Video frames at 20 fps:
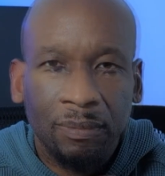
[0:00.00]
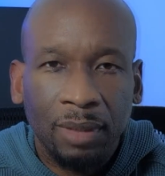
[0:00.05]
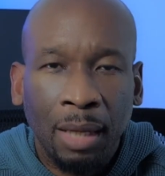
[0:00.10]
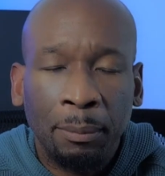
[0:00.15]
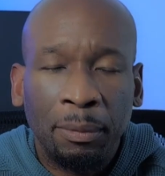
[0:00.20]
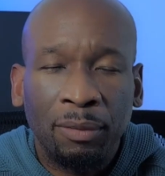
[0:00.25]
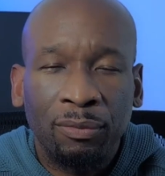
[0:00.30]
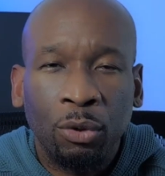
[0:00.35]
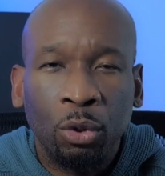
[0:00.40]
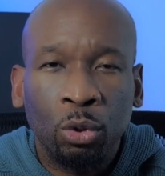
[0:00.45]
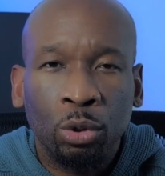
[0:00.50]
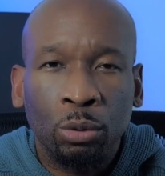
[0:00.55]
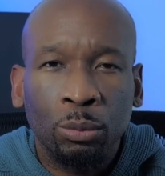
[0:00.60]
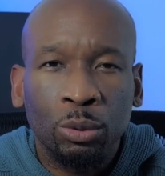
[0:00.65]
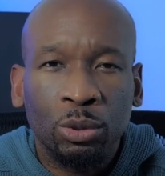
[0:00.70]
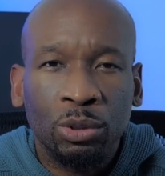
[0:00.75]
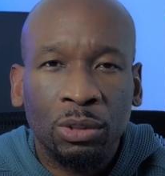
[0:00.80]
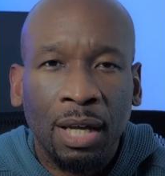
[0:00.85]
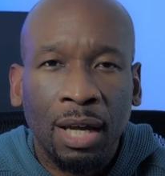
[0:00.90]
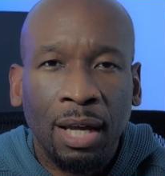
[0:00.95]
I'm a
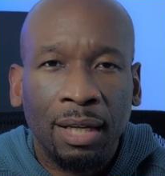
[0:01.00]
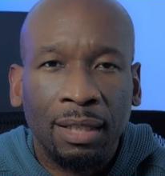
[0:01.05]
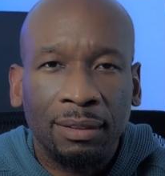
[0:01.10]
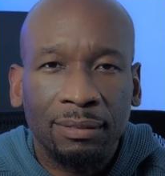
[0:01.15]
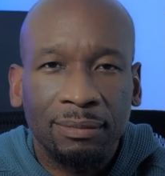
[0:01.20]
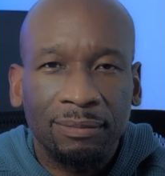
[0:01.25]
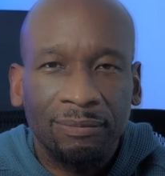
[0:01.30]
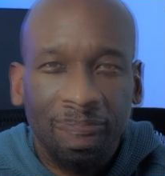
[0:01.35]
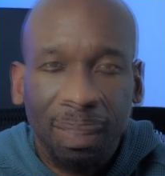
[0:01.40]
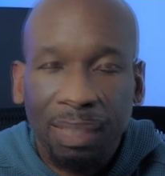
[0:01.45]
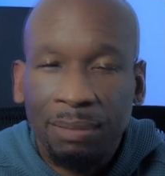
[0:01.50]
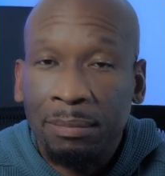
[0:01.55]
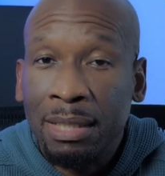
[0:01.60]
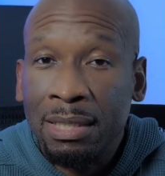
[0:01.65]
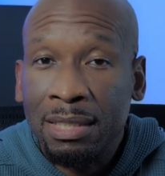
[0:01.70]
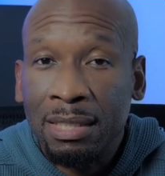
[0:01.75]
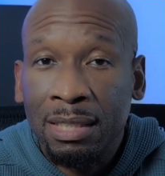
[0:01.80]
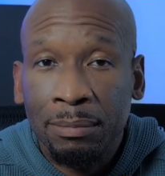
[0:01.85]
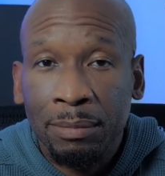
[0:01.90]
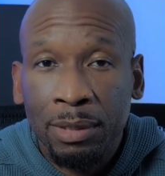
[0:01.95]
foldables guy, and my
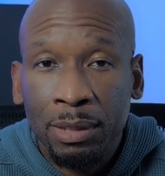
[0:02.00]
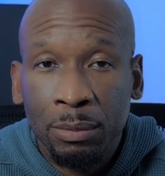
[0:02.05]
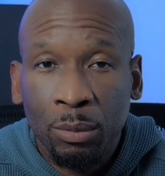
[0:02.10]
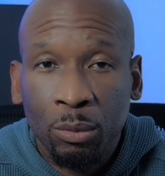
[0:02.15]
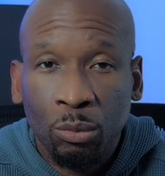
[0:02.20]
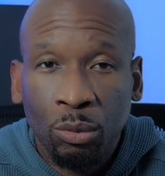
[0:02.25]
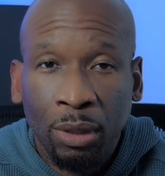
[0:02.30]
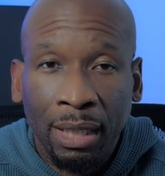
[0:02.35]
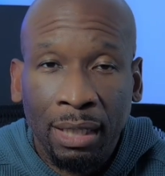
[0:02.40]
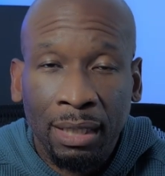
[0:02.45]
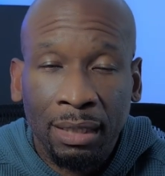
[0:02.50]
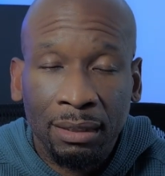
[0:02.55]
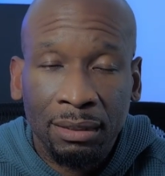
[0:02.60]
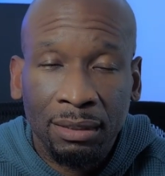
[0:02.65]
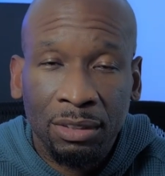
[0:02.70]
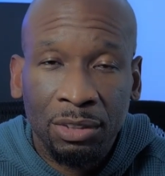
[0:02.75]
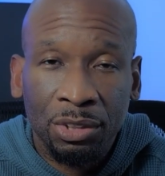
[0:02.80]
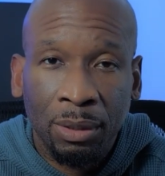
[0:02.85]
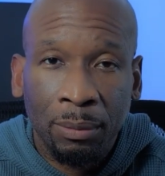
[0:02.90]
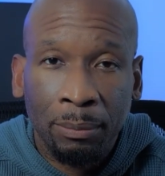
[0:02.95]
sim has been waiting
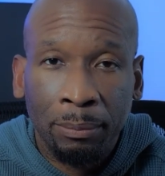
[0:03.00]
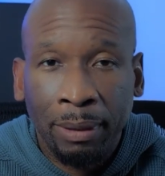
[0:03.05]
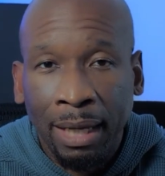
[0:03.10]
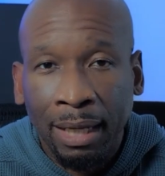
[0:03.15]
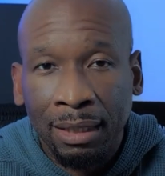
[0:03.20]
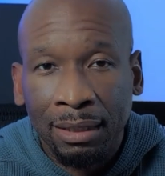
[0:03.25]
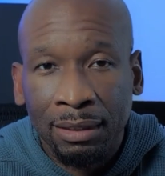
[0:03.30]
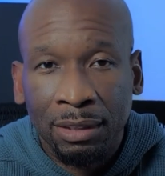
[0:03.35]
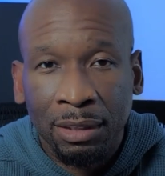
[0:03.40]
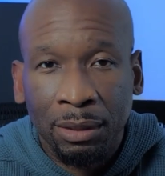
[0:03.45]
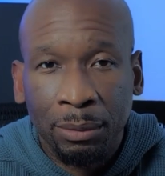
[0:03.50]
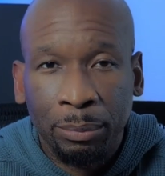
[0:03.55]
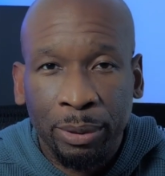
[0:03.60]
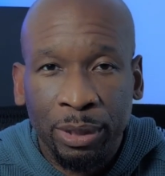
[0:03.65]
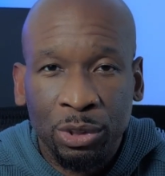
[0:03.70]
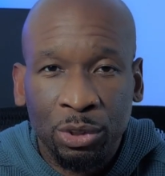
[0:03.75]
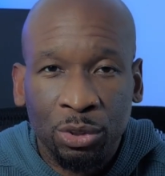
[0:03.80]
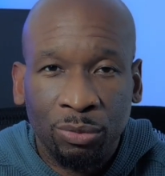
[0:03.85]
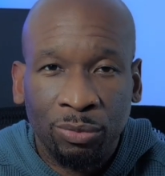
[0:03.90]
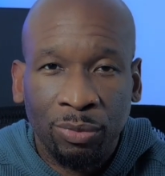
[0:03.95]
to jump back into the
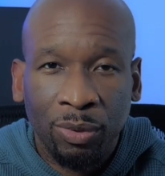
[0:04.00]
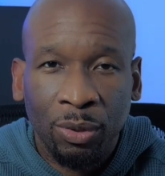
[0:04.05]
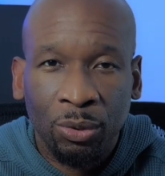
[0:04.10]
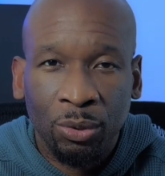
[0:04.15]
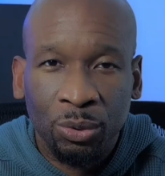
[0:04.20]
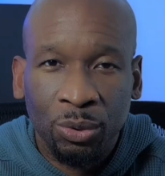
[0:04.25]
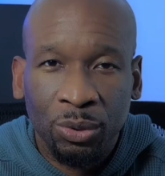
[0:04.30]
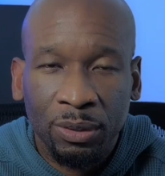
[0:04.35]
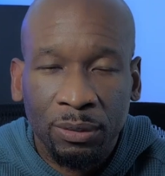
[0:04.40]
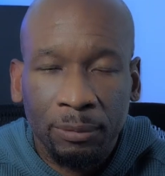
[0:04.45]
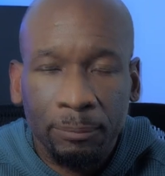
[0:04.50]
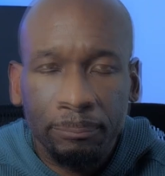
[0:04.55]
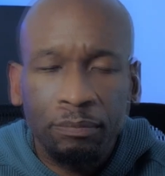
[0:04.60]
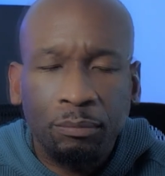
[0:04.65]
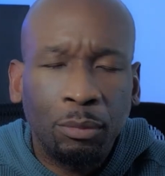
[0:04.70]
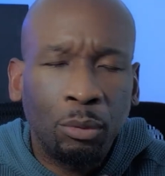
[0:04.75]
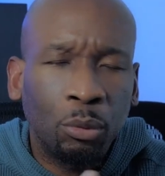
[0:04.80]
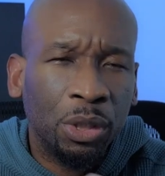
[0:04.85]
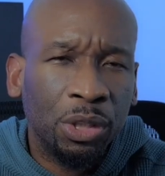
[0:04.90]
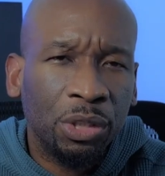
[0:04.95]
Pixel Fold.
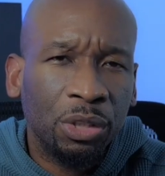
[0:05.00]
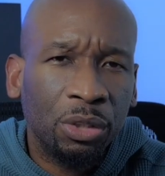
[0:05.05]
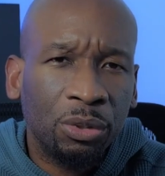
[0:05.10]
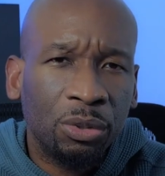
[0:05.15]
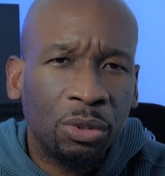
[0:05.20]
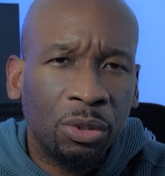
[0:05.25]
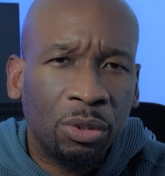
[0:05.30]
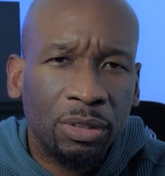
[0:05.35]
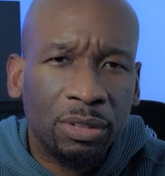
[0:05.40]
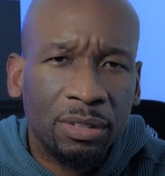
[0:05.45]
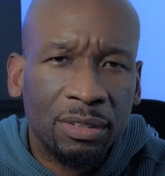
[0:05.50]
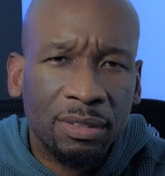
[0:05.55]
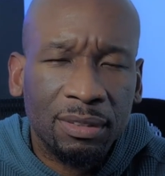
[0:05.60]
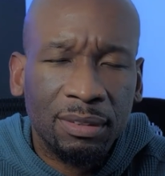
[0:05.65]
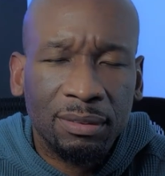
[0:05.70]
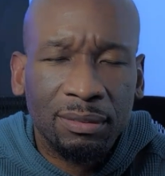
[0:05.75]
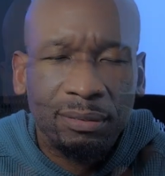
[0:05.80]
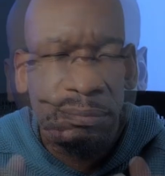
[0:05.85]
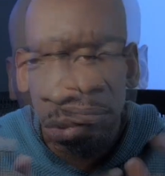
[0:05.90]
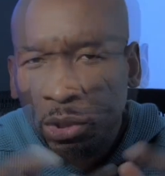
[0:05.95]
But what are your
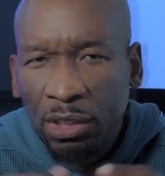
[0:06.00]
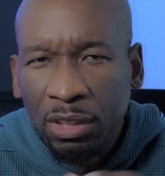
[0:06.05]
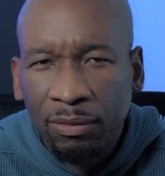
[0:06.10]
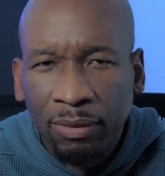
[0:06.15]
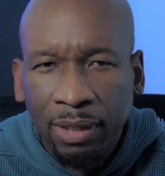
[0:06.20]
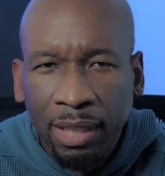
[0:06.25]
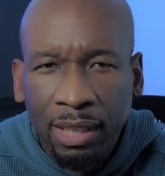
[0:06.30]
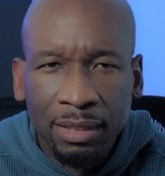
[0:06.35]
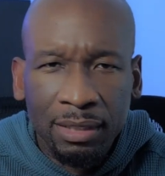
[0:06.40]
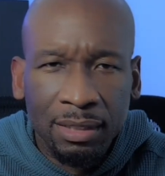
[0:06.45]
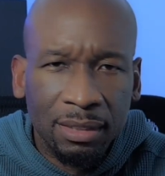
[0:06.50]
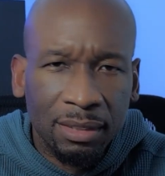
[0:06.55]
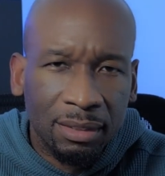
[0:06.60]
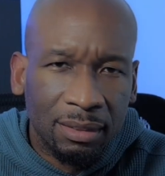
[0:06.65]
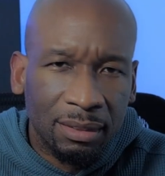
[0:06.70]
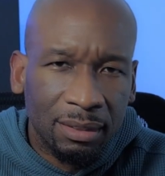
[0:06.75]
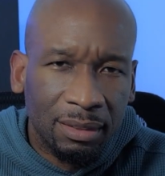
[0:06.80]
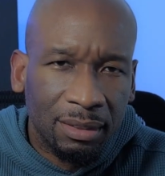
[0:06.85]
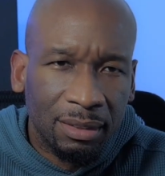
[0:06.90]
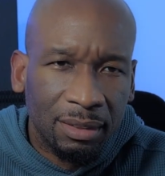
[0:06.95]
thoughts? Which device
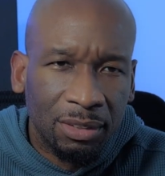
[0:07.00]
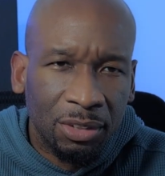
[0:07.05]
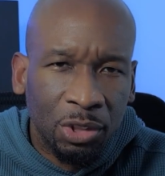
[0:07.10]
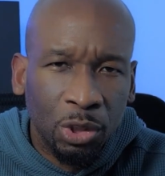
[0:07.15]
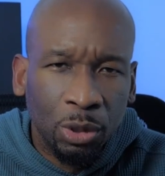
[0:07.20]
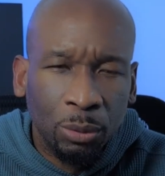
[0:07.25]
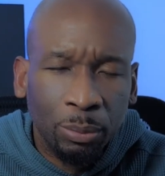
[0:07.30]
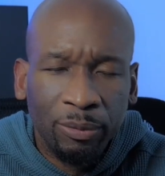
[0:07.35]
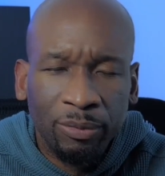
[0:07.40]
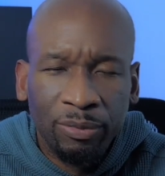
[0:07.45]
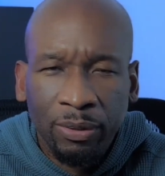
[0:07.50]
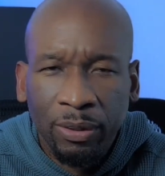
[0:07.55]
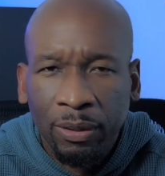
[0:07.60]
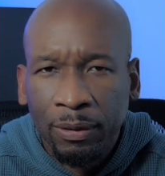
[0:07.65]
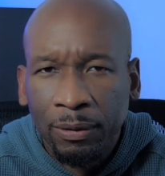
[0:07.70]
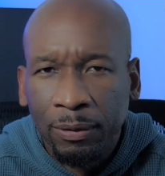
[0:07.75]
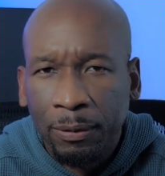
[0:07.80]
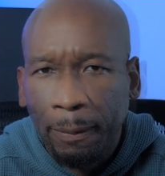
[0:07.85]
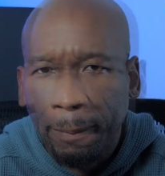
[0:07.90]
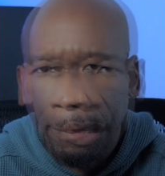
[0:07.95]
do you
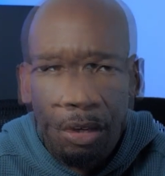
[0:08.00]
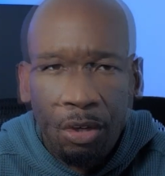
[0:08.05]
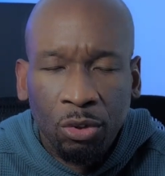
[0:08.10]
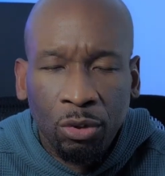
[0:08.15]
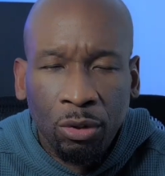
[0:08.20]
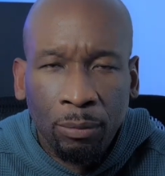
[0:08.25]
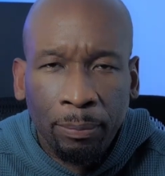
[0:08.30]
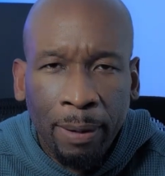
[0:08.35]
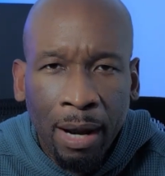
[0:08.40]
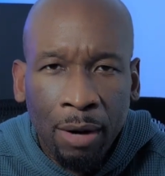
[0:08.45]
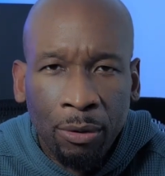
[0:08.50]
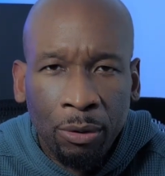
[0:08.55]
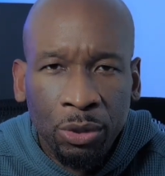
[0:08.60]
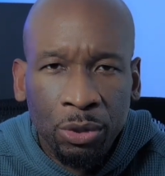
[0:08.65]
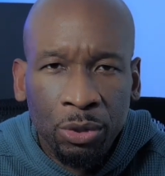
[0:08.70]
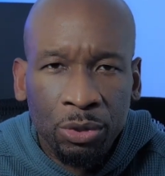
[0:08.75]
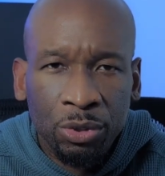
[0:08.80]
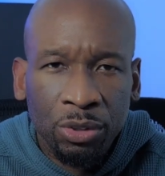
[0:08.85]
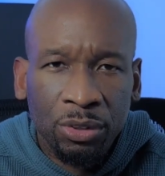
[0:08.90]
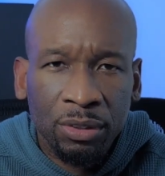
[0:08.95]
prefer? Are you a power
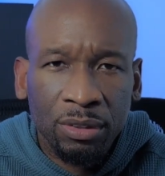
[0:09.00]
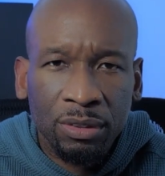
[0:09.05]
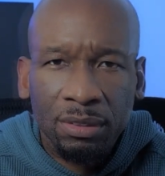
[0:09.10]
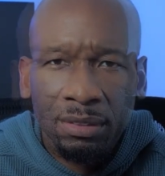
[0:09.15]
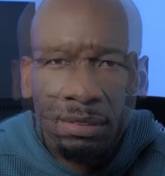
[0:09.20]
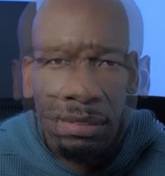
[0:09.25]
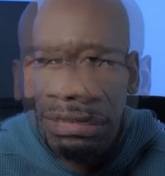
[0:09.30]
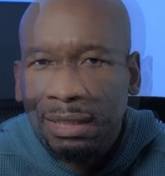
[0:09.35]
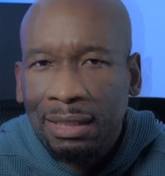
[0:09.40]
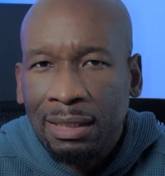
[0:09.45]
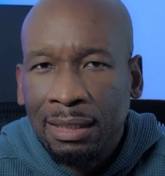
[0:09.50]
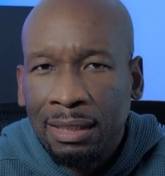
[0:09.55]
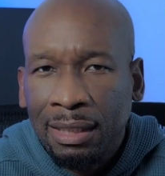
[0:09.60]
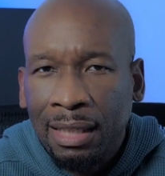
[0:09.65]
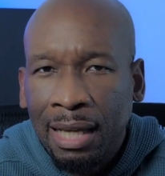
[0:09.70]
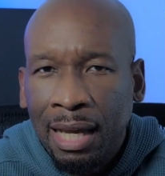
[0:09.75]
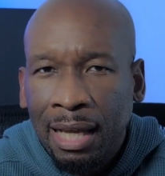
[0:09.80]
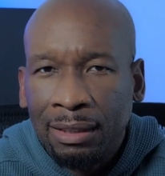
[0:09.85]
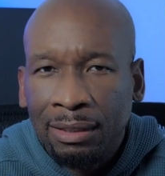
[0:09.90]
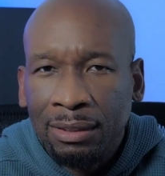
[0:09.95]
user in the
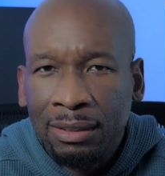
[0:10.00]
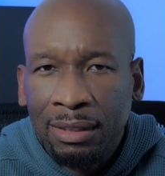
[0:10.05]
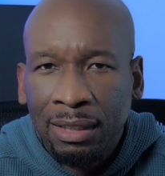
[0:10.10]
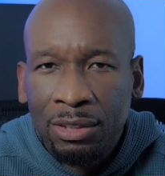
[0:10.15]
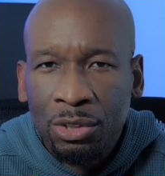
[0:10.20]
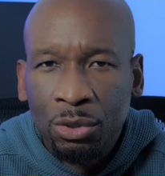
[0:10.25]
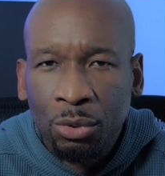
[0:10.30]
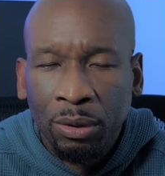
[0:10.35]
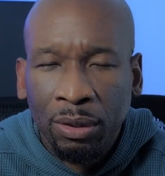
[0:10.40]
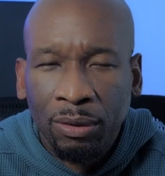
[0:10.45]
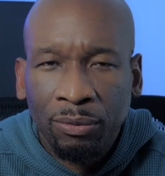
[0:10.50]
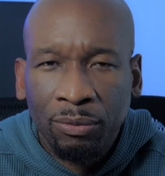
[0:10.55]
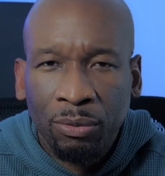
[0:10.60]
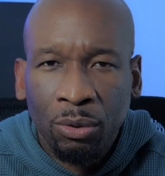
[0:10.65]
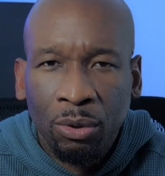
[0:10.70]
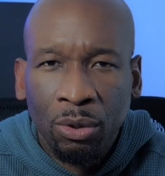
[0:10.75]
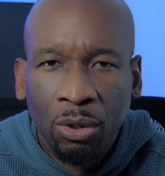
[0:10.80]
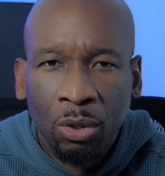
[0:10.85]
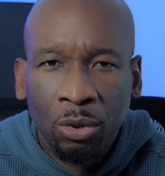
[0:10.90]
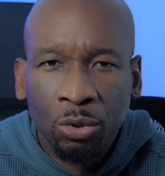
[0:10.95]
Galaxy
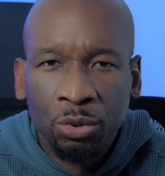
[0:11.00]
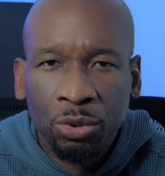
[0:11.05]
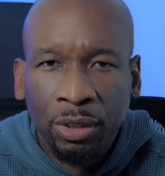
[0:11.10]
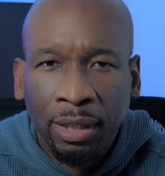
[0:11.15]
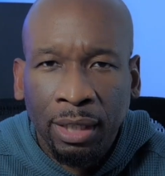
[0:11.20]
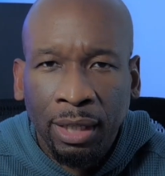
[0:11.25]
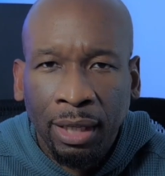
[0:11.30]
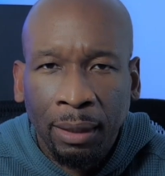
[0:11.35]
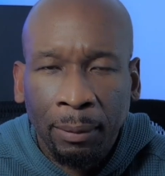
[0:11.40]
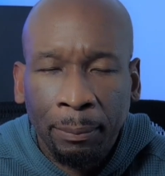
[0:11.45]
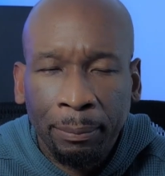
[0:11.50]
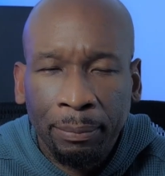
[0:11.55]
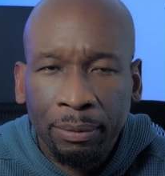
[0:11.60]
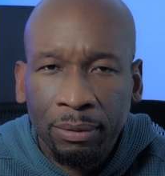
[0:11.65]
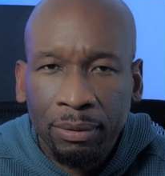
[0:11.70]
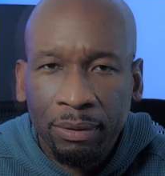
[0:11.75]
S24 Ultra camp?